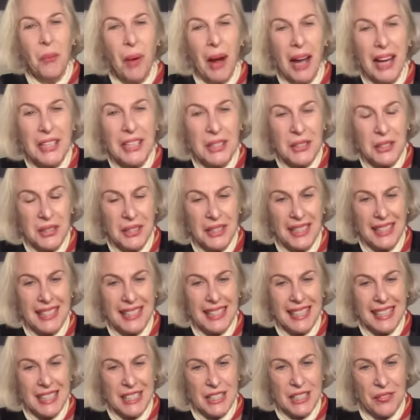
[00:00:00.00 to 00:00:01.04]
Why do you think
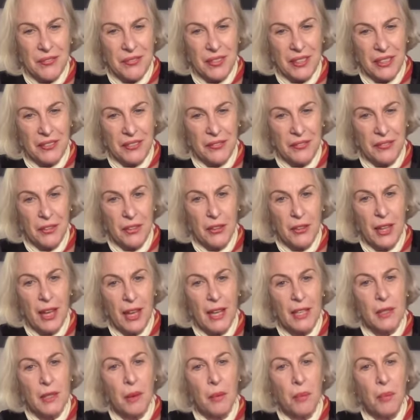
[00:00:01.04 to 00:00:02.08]
it is, Viv,
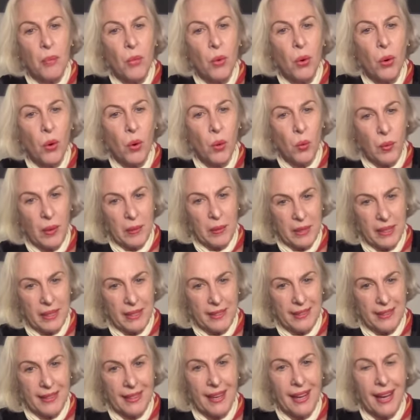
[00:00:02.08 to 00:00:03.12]
that more
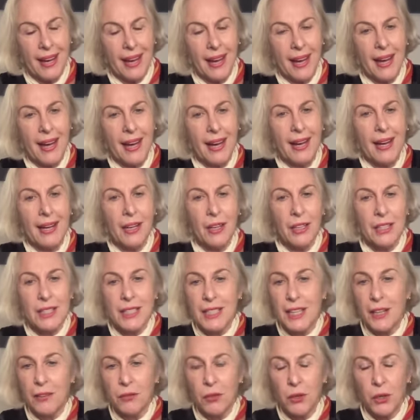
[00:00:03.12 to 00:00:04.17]
women are
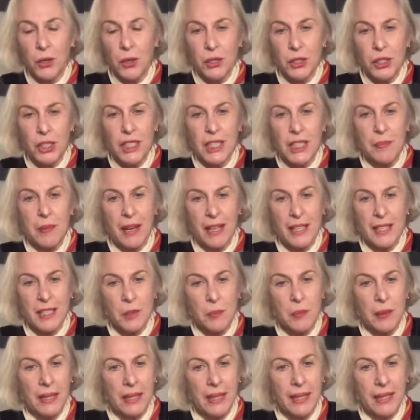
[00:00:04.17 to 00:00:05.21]
self-conscious about
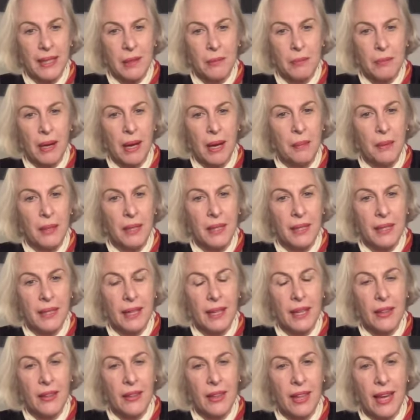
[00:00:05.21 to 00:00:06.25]
speaking in public
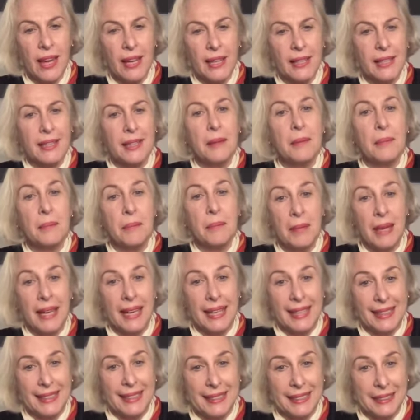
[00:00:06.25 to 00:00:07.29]
than
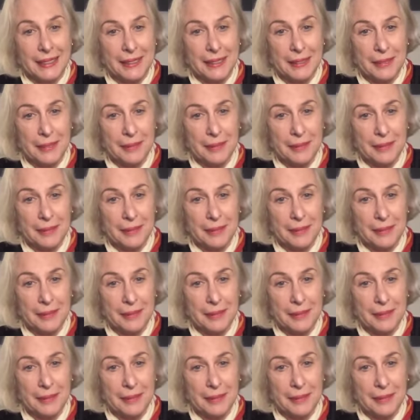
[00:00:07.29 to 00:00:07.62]
men?